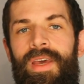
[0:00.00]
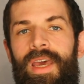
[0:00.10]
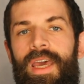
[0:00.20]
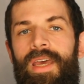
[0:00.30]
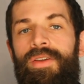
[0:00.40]

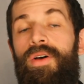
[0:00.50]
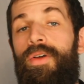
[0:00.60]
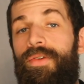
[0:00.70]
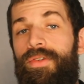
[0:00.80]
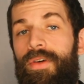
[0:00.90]
And
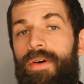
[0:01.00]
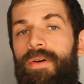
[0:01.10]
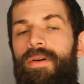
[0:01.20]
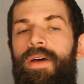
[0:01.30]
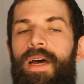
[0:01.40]

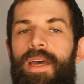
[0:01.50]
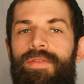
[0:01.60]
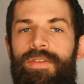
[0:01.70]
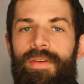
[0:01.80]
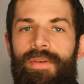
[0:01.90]
also, I have
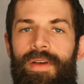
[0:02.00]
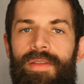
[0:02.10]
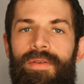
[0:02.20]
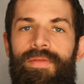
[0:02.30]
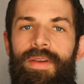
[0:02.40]
several
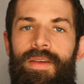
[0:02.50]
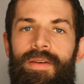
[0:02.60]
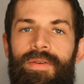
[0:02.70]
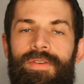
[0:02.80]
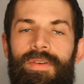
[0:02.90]
other
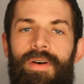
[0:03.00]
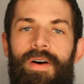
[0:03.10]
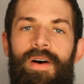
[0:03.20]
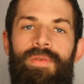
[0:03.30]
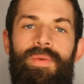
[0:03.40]
videos
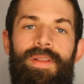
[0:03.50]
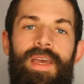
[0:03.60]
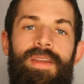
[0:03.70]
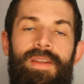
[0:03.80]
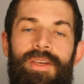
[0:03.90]
on
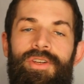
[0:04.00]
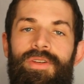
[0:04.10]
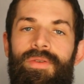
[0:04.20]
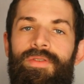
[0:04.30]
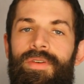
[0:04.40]
related
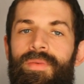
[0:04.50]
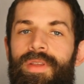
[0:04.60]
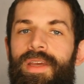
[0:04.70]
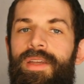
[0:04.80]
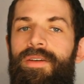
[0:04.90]
issues, on
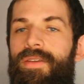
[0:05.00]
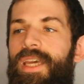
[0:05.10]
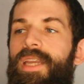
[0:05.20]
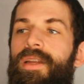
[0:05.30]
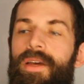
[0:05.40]
related
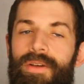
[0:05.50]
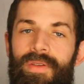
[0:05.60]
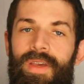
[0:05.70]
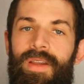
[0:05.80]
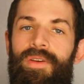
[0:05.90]
clean and
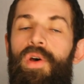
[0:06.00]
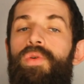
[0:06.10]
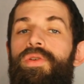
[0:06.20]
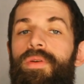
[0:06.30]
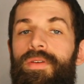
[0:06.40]
unclean and
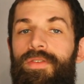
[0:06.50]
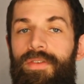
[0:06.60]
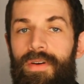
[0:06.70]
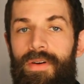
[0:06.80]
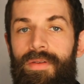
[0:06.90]
kosher
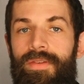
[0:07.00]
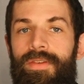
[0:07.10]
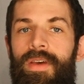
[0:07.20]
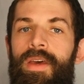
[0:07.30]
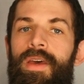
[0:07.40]

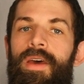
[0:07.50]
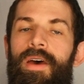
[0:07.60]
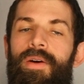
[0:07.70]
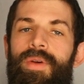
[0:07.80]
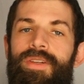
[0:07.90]
concerns.
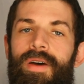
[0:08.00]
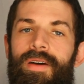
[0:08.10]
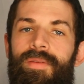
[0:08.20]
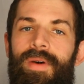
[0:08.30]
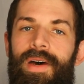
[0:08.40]
Uh, we
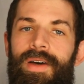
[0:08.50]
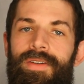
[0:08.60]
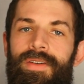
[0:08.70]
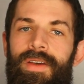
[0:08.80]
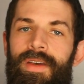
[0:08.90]
talk
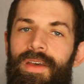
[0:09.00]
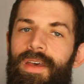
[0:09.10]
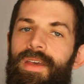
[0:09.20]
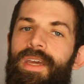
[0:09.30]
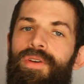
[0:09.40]
about
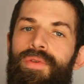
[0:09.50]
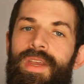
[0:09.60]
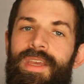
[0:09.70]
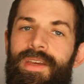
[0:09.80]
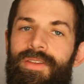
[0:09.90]
uh,
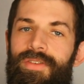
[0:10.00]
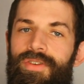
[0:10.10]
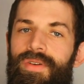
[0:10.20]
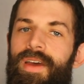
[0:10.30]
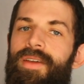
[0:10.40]
ingredients,
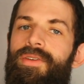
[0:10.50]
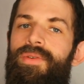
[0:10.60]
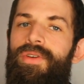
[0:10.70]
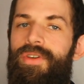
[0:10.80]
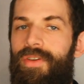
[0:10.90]
trying
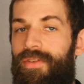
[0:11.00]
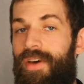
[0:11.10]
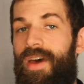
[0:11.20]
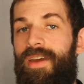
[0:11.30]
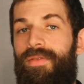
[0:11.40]
to
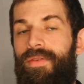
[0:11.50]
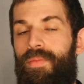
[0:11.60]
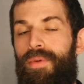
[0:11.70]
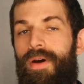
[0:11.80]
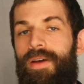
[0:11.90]
decide if a
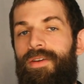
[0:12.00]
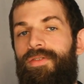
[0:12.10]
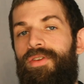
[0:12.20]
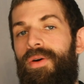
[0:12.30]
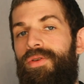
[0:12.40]
product
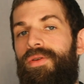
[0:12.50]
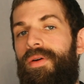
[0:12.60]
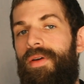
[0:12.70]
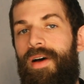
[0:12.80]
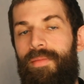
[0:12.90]
is kosher
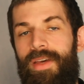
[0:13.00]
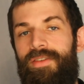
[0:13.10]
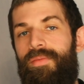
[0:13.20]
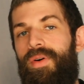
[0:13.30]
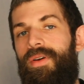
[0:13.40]
or not
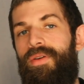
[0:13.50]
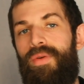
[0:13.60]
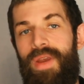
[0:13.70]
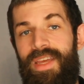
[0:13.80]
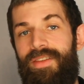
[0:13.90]
based upon an
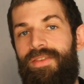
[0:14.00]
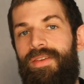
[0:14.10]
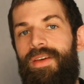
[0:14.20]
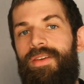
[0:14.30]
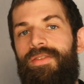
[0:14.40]
ingredients
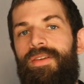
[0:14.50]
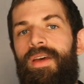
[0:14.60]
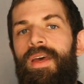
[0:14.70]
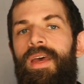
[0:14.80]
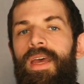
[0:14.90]
list.
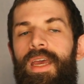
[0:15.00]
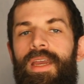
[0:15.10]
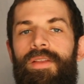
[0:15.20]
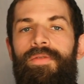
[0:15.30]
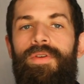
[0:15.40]

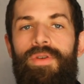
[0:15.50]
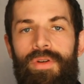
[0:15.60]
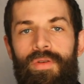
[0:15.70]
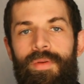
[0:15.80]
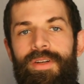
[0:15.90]
And in the
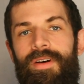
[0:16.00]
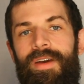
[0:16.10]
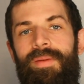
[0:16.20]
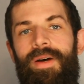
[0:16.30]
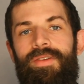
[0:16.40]
future, we'll be
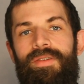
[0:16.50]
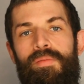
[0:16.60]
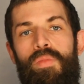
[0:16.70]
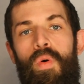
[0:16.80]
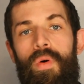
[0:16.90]
talking about some
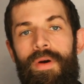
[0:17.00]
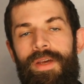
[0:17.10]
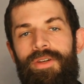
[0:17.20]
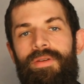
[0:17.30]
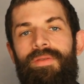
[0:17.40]
more
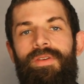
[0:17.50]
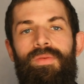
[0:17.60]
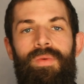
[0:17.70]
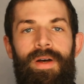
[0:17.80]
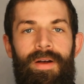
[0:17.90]
issues as
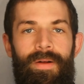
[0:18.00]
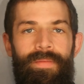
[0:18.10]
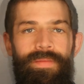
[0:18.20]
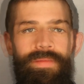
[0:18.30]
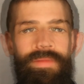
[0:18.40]

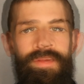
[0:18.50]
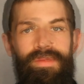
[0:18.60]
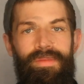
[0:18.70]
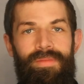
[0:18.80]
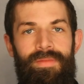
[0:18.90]
well.
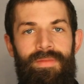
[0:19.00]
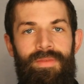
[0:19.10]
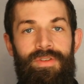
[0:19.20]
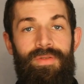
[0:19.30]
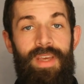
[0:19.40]

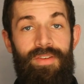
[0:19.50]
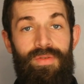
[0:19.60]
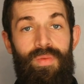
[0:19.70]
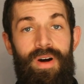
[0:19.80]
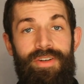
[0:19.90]
So thanks
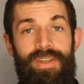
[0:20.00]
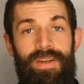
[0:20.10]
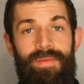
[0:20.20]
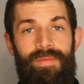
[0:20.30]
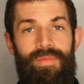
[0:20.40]
for
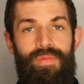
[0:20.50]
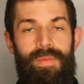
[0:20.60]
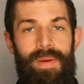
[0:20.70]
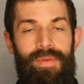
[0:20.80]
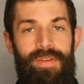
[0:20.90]
watching.
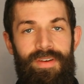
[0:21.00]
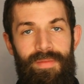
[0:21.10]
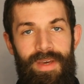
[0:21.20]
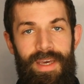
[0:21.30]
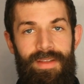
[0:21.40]
Remember the
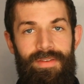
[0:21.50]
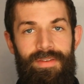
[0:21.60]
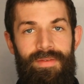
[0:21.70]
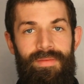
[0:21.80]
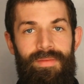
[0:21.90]

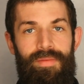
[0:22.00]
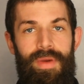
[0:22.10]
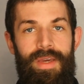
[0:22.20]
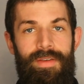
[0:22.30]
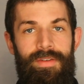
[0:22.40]
commands.
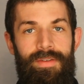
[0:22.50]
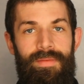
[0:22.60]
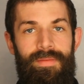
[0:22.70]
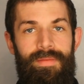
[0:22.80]
Peace.